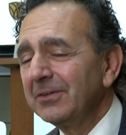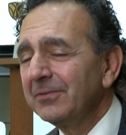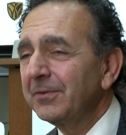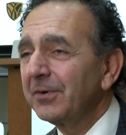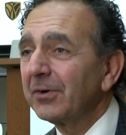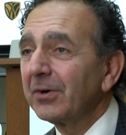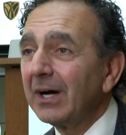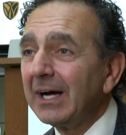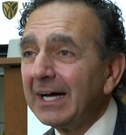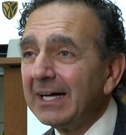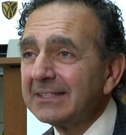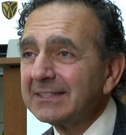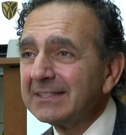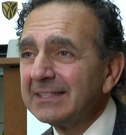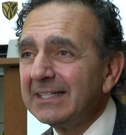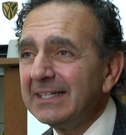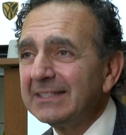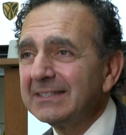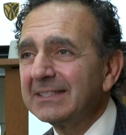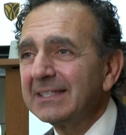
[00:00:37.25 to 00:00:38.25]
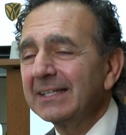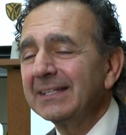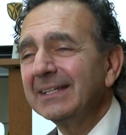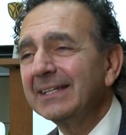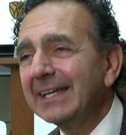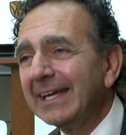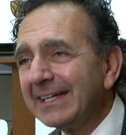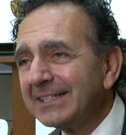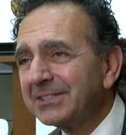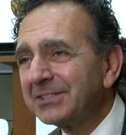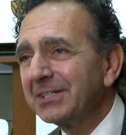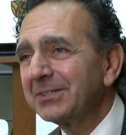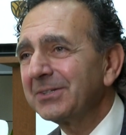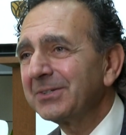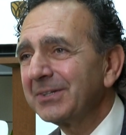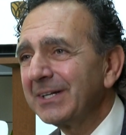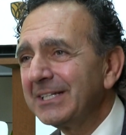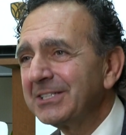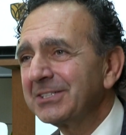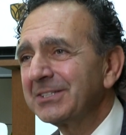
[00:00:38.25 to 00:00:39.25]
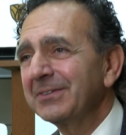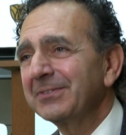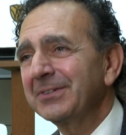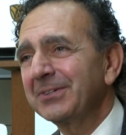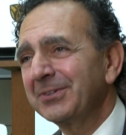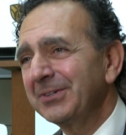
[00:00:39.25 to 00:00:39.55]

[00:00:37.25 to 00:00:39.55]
For us, it's the next generation of